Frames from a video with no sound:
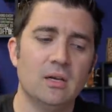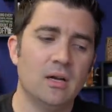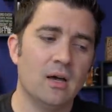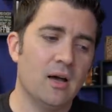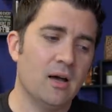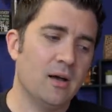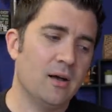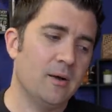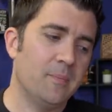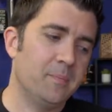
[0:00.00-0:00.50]

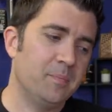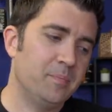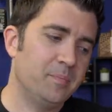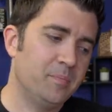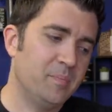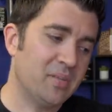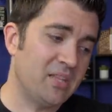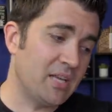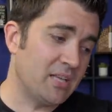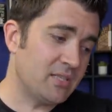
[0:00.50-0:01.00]
Um,
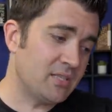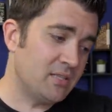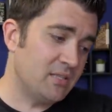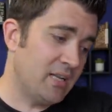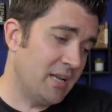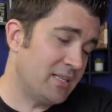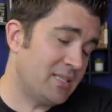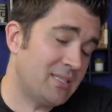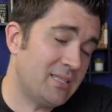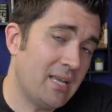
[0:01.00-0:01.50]
but that's
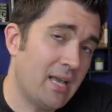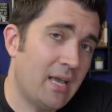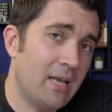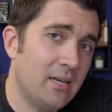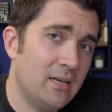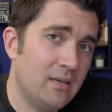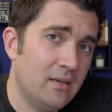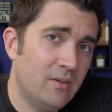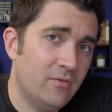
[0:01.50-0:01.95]
that said,